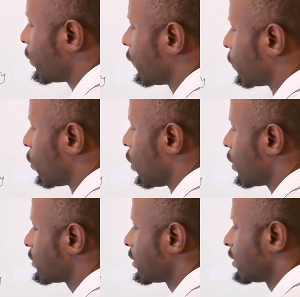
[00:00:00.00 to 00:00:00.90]
with
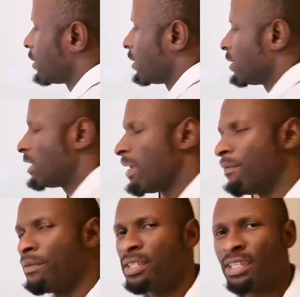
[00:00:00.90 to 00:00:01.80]
what? The
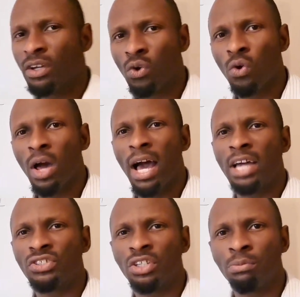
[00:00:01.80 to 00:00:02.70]
physical
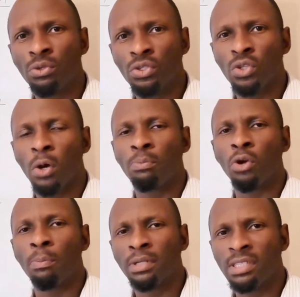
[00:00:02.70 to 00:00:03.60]
attributes or
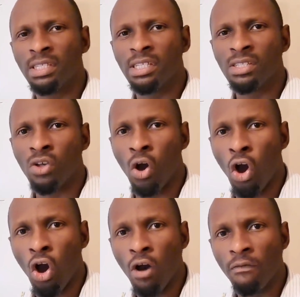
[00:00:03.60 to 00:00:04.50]
properties
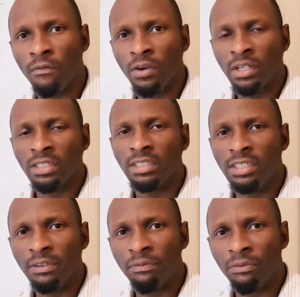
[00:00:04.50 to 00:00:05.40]
of
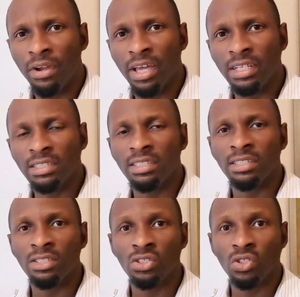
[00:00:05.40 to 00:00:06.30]
different
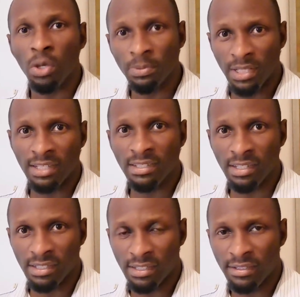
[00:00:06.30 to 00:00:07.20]

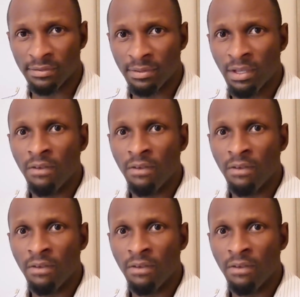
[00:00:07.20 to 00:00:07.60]
substances.